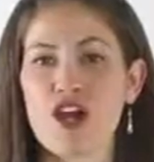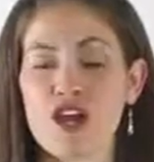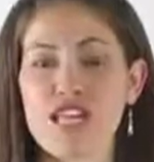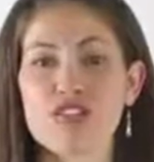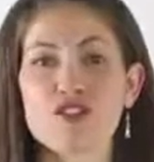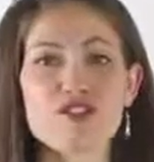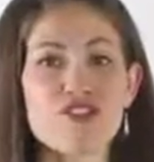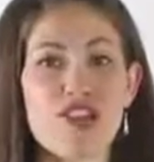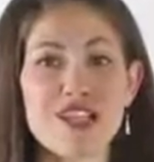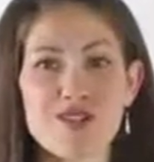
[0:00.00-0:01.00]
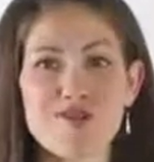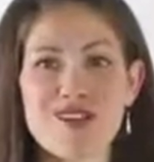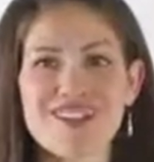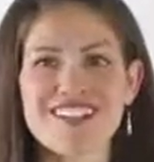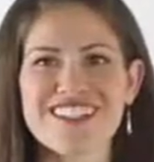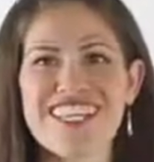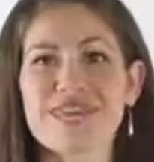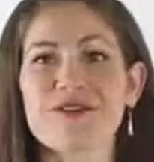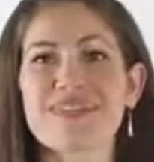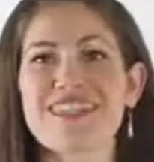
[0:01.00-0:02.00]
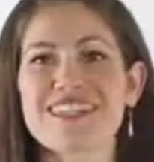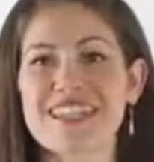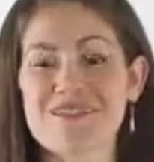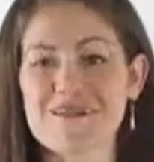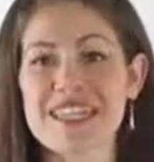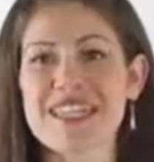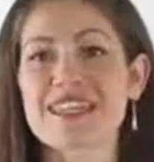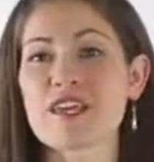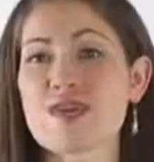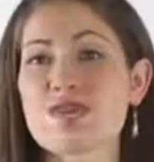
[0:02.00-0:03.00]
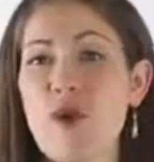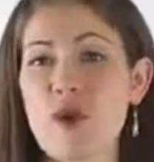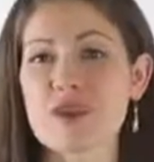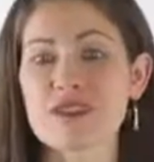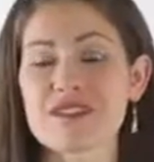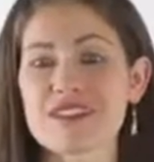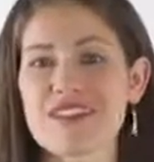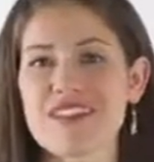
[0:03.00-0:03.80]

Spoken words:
Okay, so stressed words mean that they're important.